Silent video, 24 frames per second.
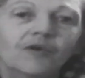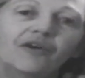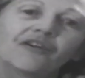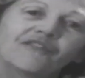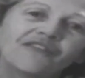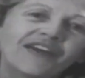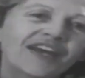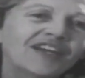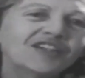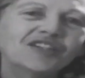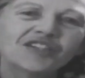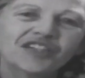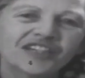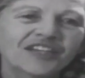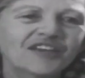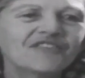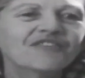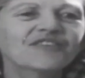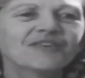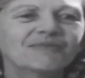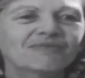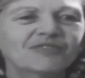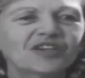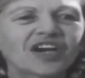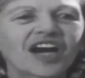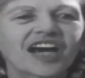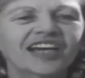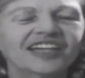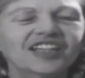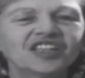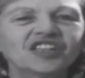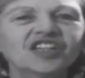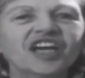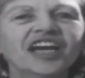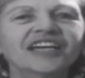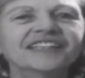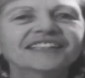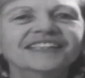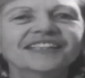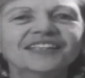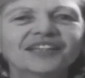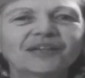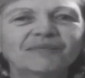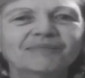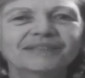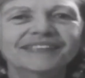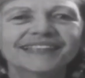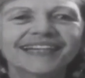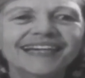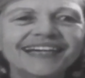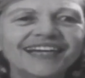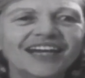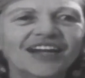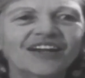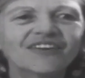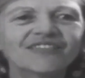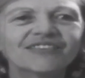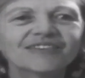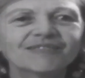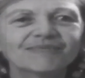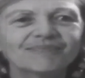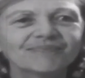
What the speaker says: Well, eventually from Charlie Johnson himself.